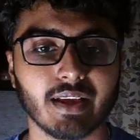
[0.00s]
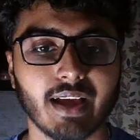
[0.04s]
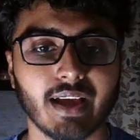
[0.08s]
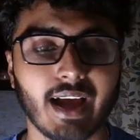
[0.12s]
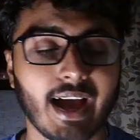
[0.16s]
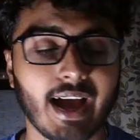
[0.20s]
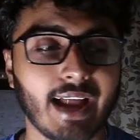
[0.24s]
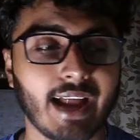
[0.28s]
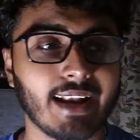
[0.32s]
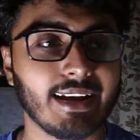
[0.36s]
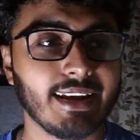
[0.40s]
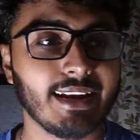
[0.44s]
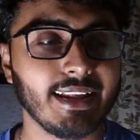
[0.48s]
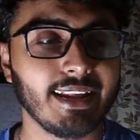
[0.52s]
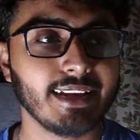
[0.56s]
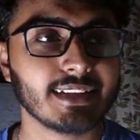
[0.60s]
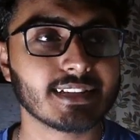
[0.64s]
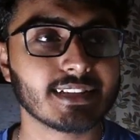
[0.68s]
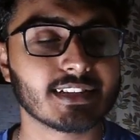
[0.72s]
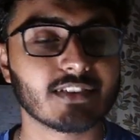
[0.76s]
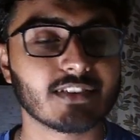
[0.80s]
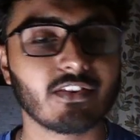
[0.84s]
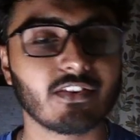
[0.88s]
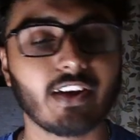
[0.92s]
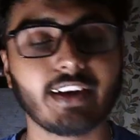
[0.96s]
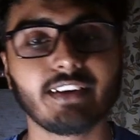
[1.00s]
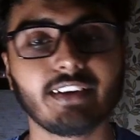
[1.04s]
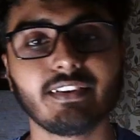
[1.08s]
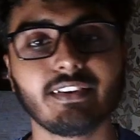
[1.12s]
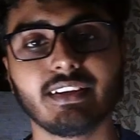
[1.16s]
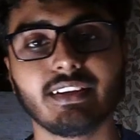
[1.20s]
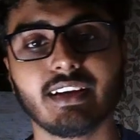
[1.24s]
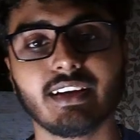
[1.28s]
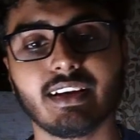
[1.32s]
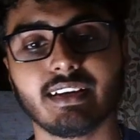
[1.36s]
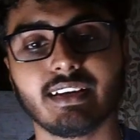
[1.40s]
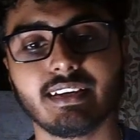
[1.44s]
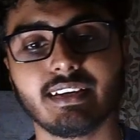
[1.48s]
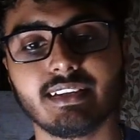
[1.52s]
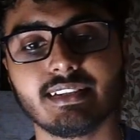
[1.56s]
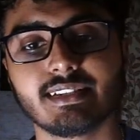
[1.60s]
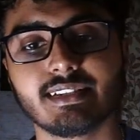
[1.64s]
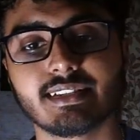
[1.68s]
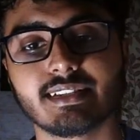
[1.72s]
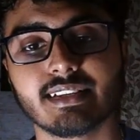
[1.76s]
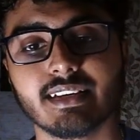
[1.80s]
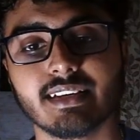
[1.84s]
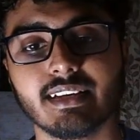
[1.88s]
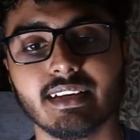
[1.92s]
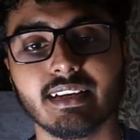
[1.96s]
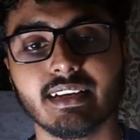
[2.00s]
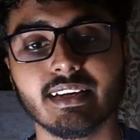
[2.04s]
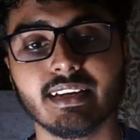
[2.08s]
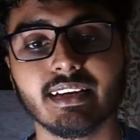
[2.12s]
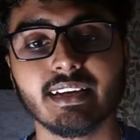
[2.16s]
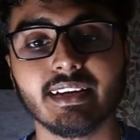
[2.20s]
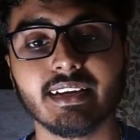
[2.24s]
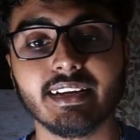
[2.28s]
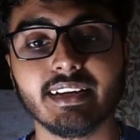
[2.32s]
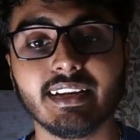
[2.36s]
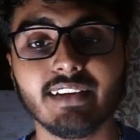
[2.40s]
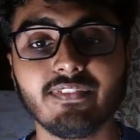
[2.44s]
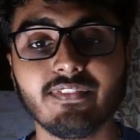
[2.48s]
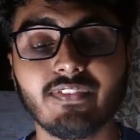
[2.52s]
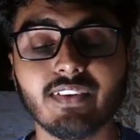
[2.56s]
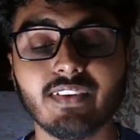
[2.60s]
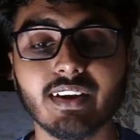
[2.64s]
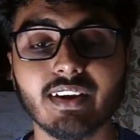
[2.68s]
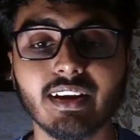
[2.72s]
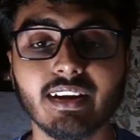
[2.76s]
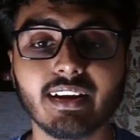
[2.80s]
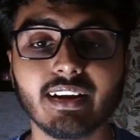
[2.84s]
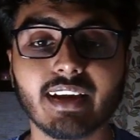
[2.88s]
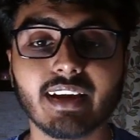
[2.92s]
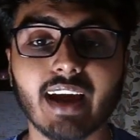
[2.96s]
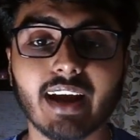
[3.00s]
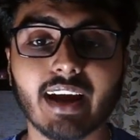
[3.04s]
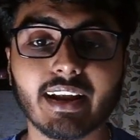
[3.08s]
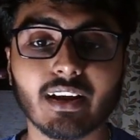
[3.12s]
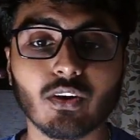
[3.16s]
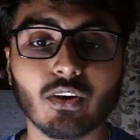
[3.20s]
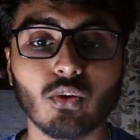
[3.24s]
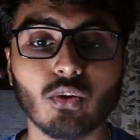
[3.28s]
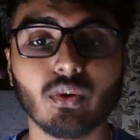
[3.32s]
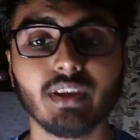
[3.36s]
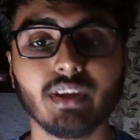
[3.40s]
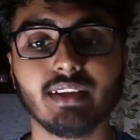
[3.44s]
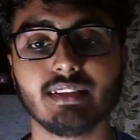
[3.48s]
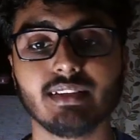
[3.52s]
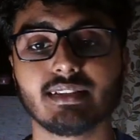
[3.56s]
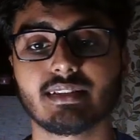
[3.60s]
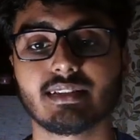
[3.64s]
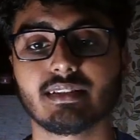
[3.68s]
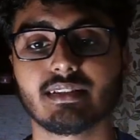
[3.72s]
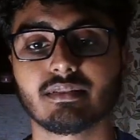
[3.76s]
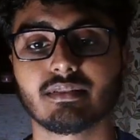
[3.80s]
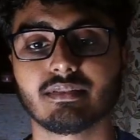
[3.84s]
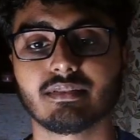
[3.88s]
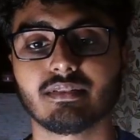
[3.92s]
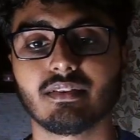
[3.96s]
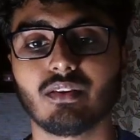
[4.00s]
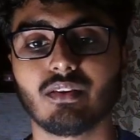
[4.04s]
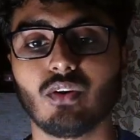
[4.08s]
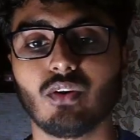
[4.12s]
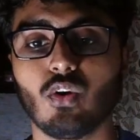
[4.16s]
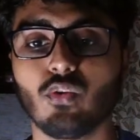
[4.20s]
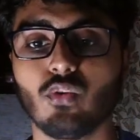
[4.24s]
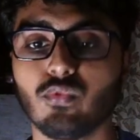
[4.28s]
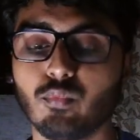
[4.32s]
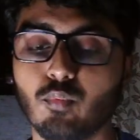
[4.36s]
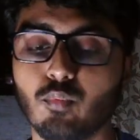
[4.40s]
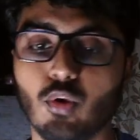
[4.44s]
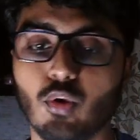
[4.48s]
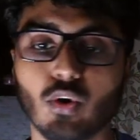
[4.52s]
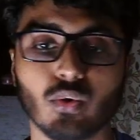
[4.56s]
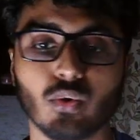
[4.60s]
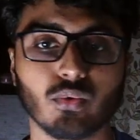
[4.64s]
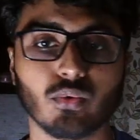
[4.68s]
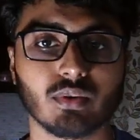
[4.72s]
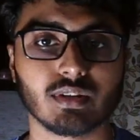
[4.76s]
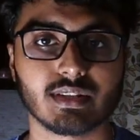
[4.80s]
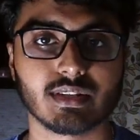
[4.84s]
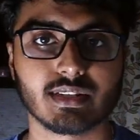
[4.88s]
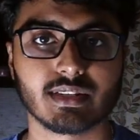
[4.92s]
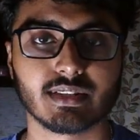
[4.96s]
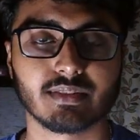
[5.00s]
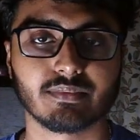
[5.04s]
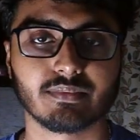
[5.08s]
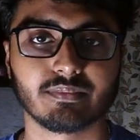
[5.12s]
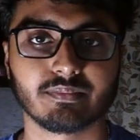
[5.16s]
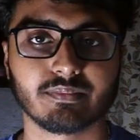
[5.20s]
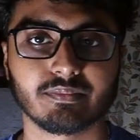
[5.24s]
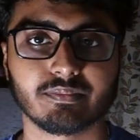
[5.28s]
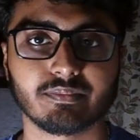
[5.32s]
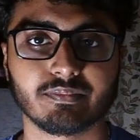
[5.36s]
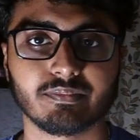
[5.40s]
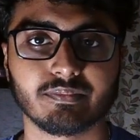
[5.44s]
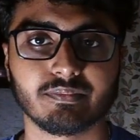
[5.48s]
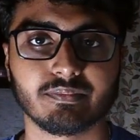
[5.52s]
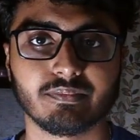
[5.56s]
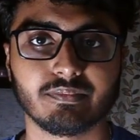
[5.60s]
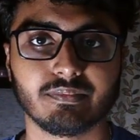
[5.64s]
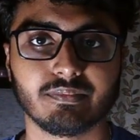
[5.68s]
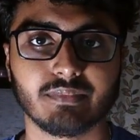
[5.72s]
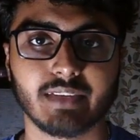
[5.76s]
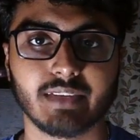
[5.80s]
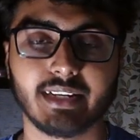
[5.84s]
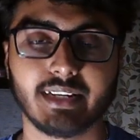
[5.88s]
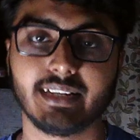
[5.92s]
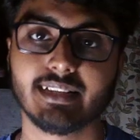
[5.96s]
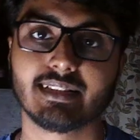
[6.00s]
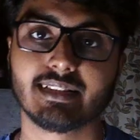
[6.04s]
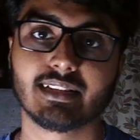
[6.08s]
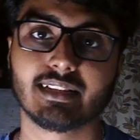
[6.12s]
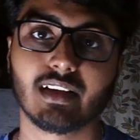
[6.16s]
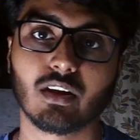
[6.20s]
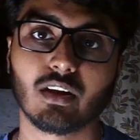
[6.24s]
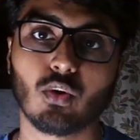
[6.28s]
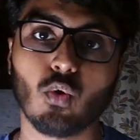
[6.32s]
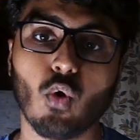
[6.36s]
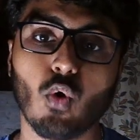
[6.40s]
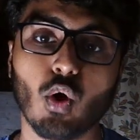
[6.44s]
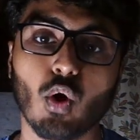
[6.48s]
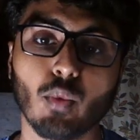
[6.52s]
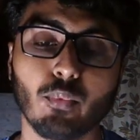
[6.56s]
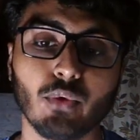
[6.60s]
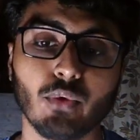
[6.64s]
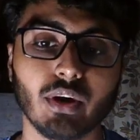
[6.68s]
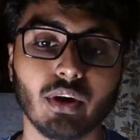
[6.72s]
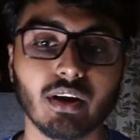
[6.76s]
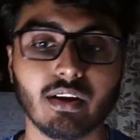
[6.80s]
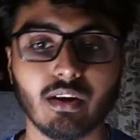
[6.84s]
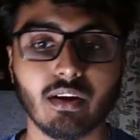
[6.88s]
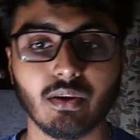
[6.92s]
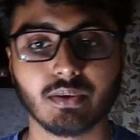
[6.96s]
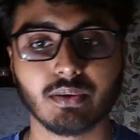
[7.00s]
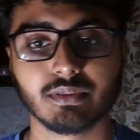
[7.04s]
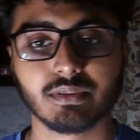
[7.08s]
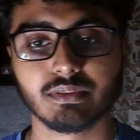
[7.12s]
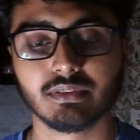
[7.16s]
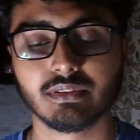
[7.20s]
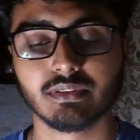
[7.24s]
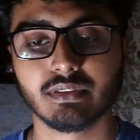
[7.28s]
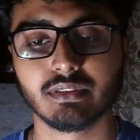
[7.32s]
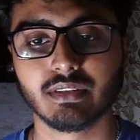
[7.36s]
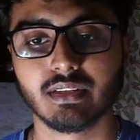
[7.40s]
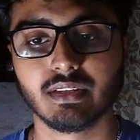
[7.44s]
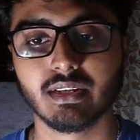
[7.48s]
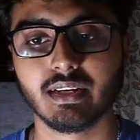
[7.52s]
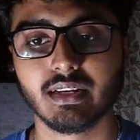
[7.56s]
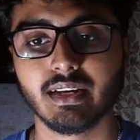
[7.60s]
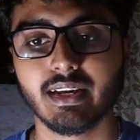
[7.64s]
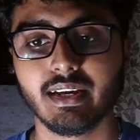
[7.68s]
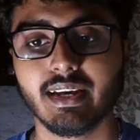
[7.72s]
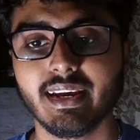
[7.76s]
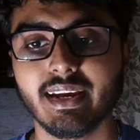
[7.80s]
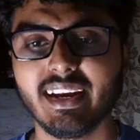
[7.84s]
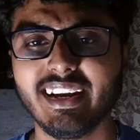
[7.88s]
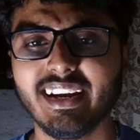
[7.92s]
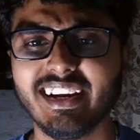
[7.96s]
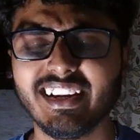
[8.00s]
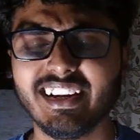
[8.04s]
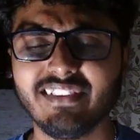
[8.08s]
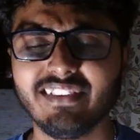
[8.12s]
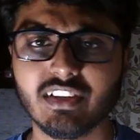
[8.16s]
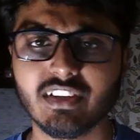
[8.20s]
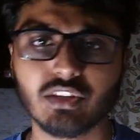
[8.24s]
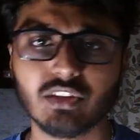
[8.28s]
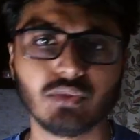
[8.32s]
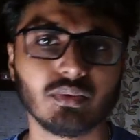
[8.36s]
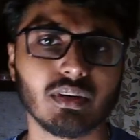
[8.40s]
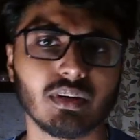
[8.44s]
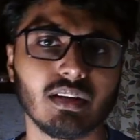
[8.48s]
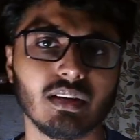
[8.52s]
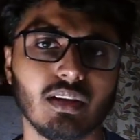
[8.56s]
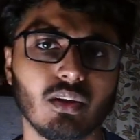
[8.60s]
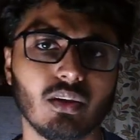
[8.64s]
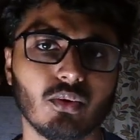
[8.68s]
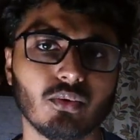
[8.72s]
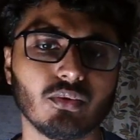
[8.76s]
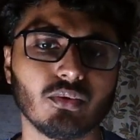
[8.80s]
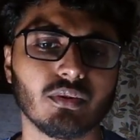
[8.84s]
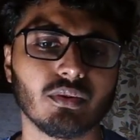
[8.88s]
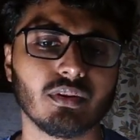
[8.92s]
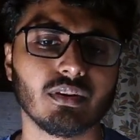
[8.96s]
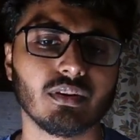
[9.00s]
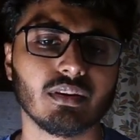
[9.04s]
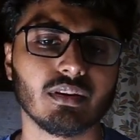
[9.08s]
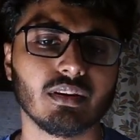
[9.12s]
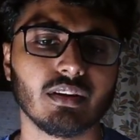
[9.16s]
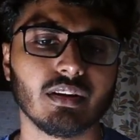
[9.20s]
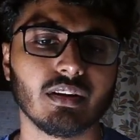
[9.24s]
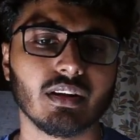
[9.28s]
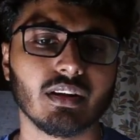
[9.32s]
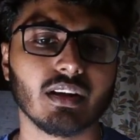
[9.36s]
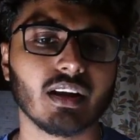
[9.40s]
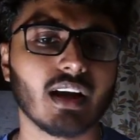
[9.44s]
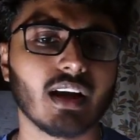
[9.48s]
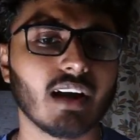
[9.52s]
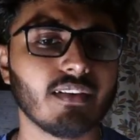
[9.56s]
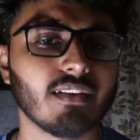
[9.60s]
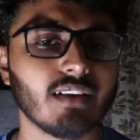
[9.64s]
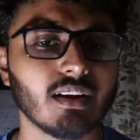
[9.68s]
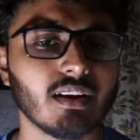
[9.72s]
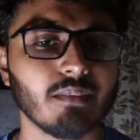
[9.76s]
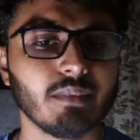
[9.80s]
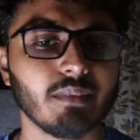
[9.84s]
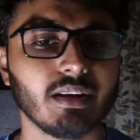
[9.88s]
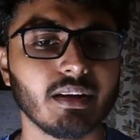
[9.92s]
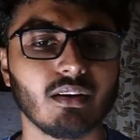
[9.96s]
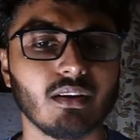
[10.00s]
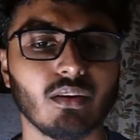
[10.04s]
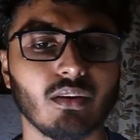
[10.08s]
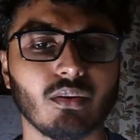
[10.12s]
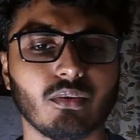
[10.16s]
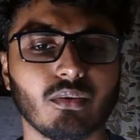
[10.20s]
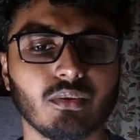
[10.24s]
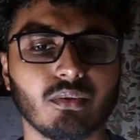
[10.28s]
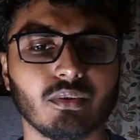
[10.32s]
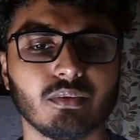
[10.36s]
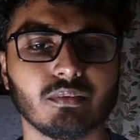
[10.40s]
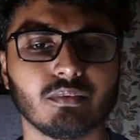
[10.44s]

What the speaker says: And next criteria is different categories of borrowers, that is the corporate loan, individual loan, government loan.